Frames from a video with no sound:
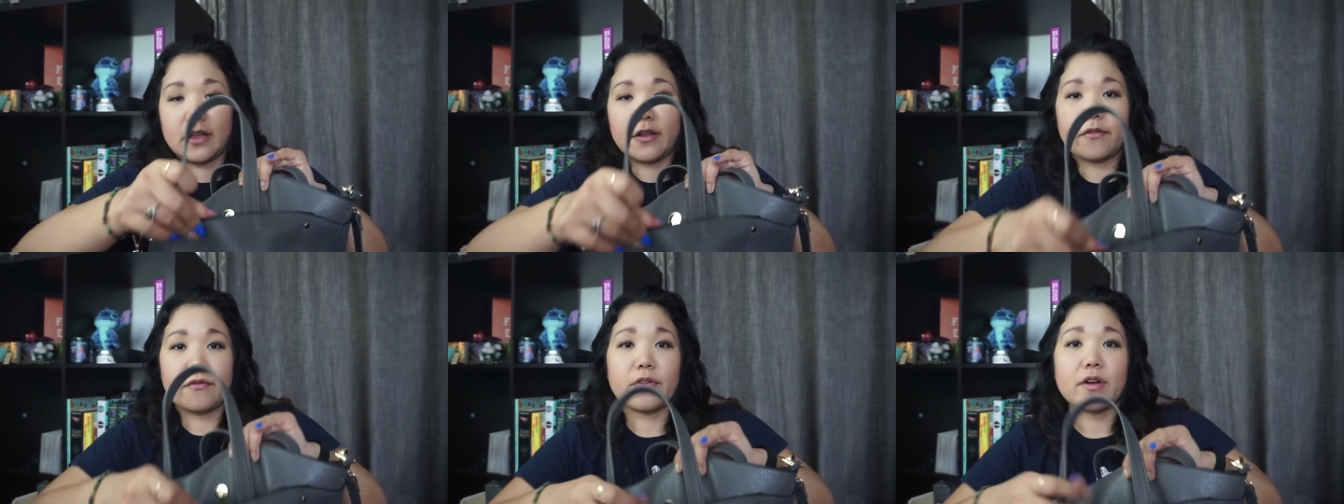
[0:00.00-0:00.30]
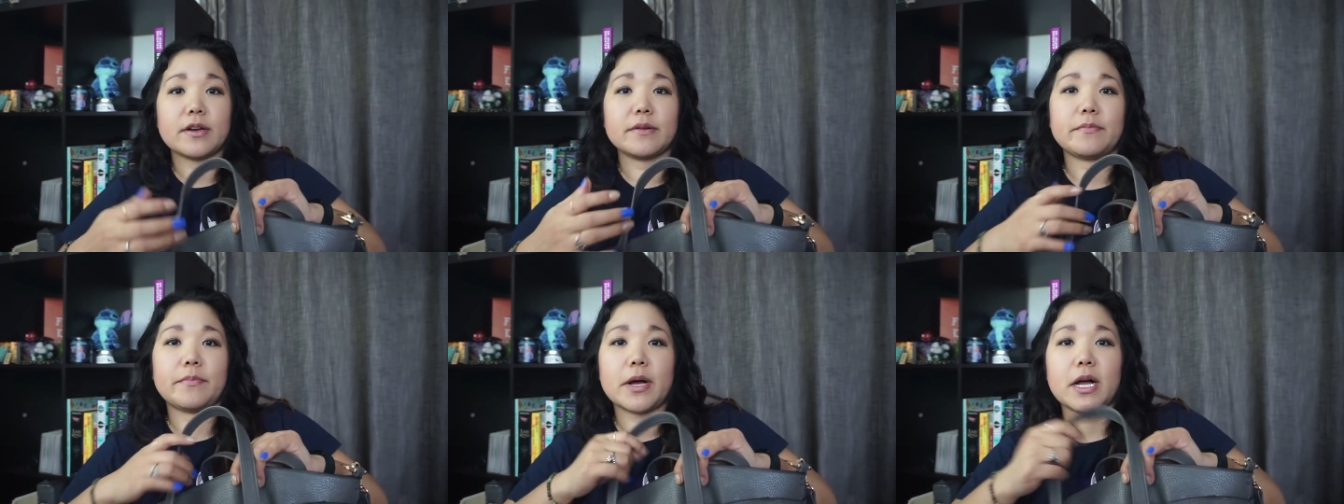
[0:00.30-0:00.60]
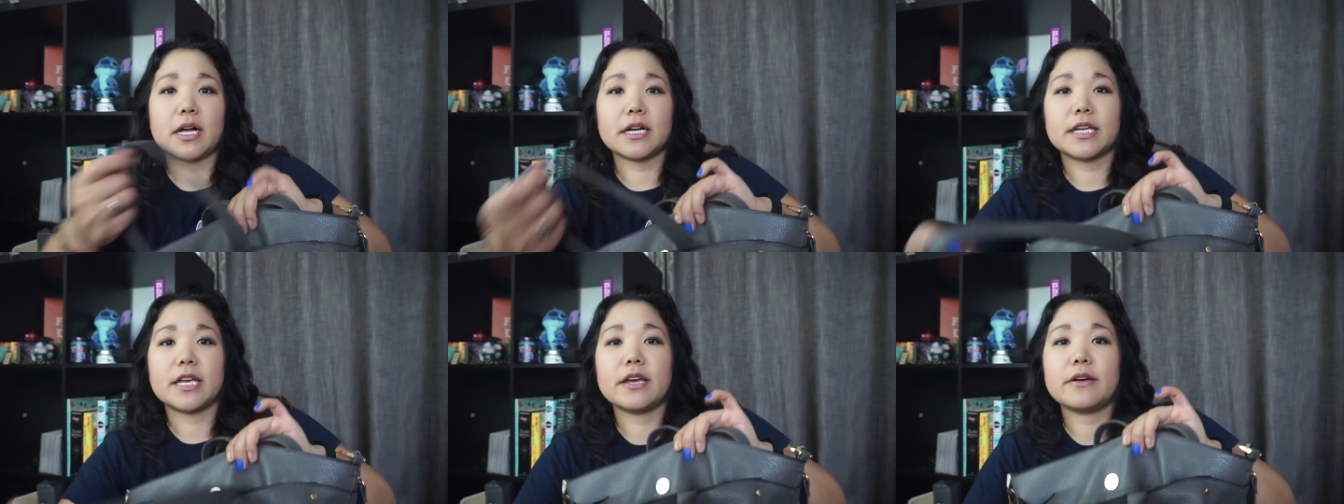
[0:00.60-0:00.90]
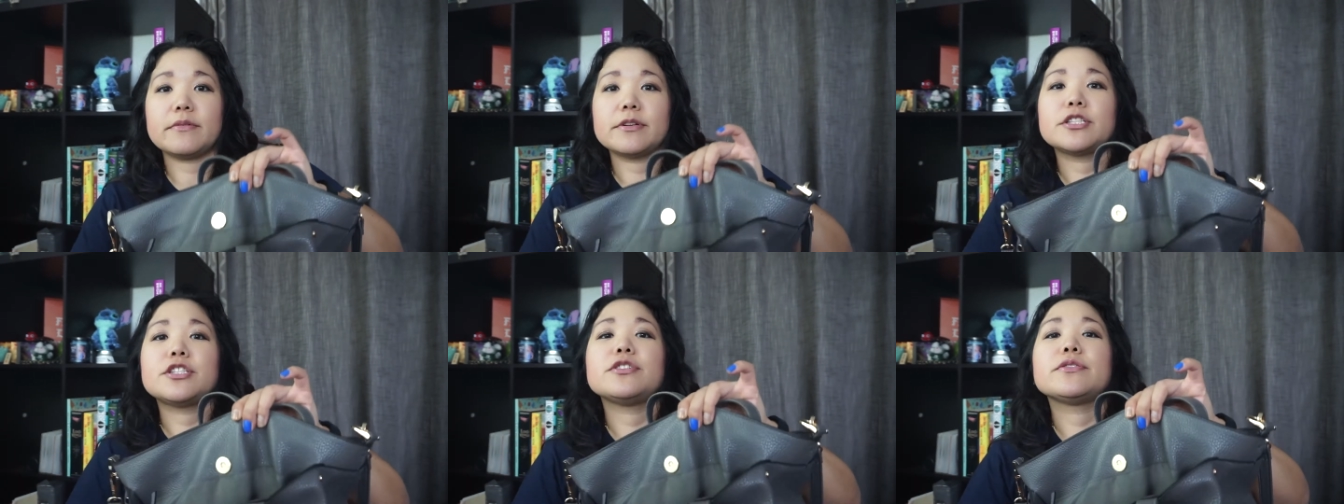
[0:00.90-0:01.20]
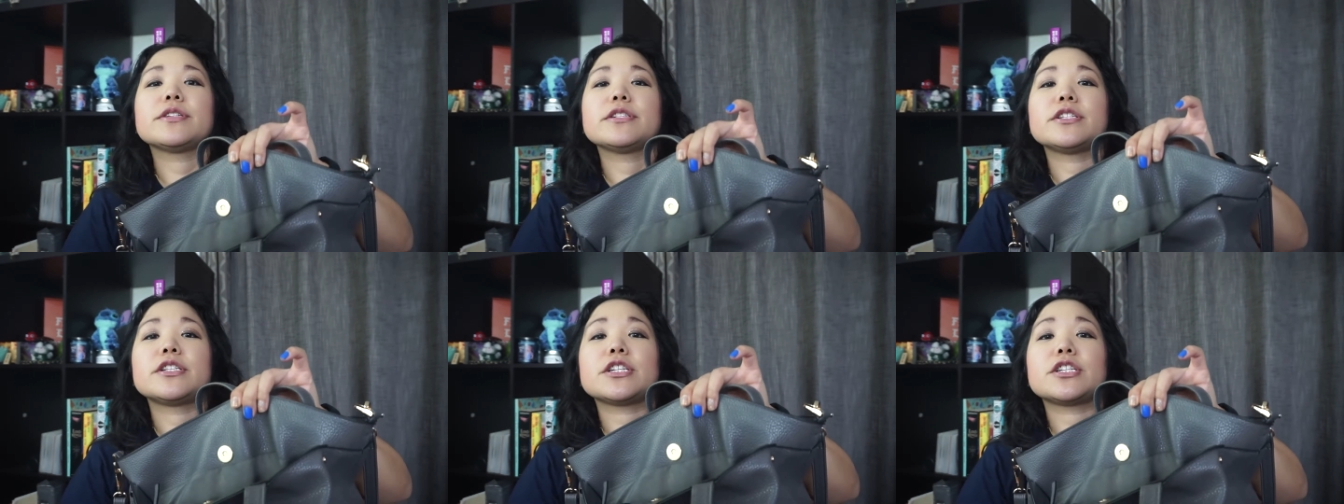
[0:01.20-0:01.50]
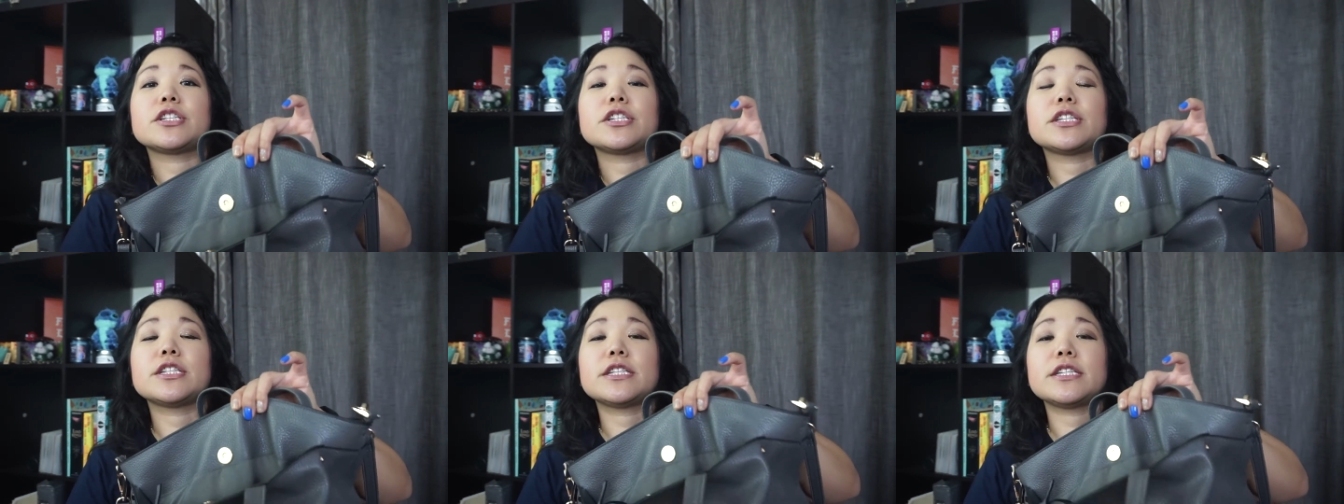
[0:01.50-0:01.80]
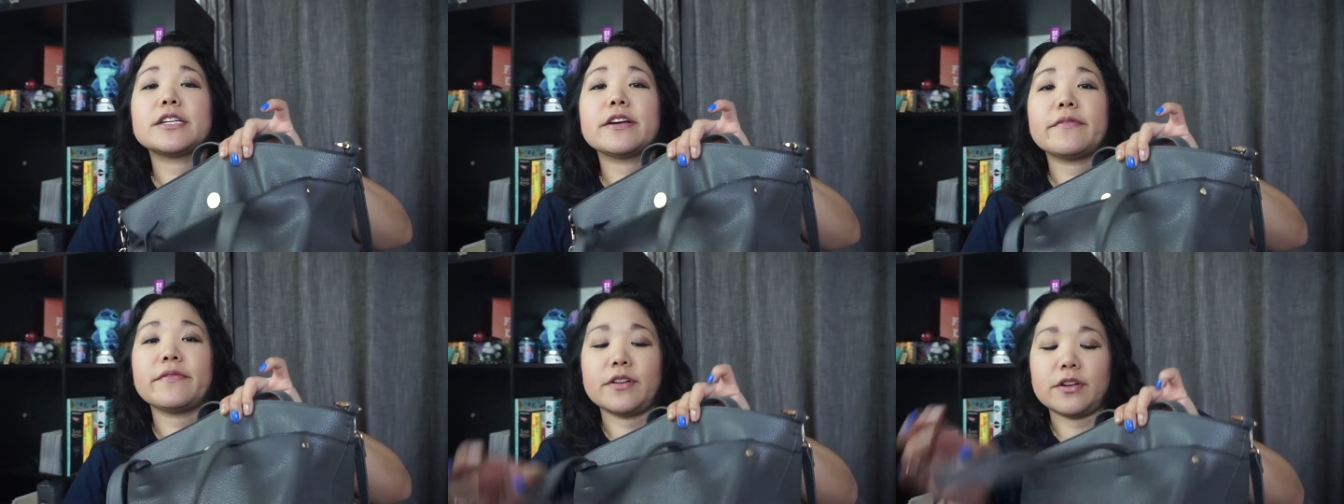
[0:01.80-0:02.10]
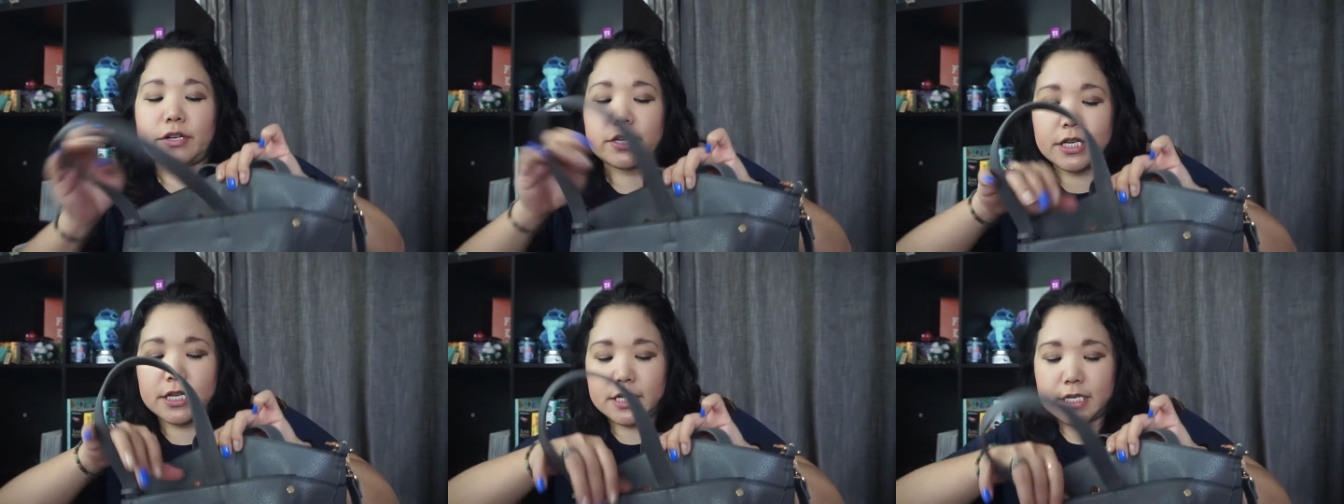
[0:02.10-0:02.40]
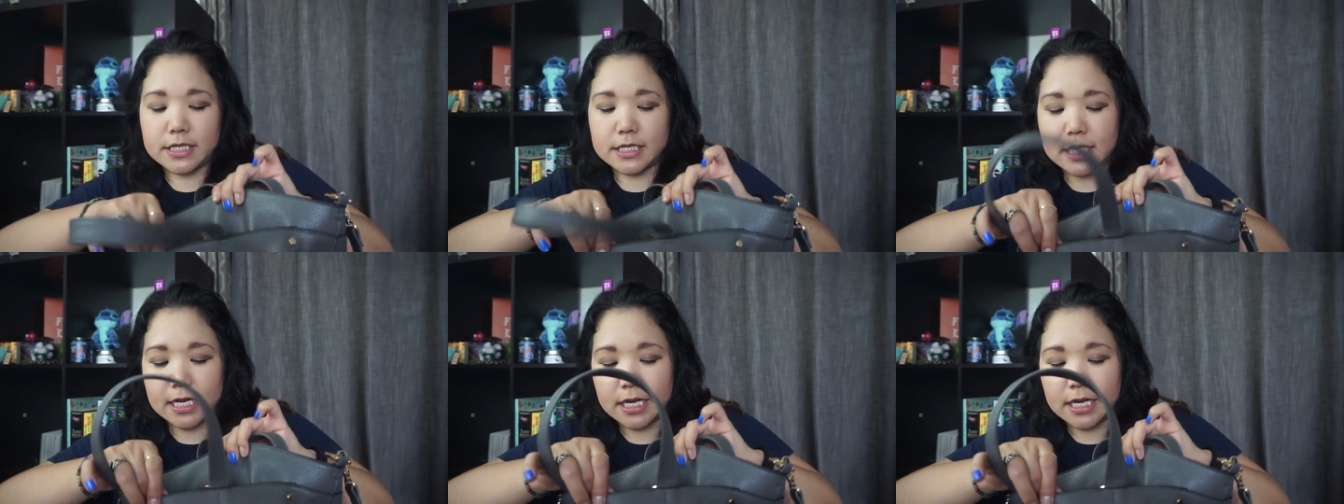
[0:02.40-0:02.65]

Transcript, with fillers: Front pocket, which you can just stuff your keys